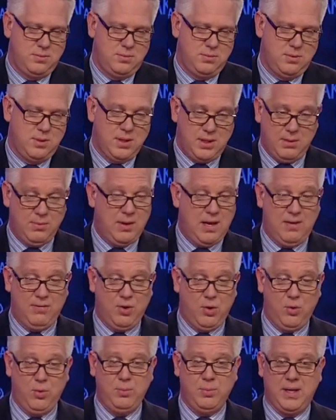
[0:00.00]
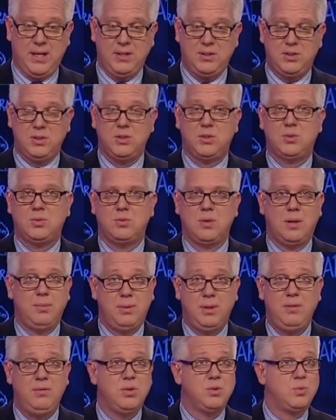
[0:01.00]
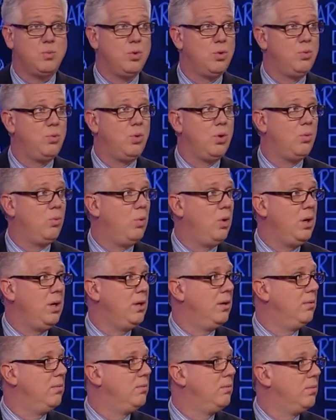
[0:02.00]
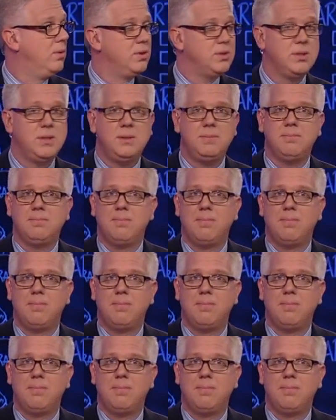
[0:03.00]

that they would have a homeland since, I believe it was World War I, wasn't it?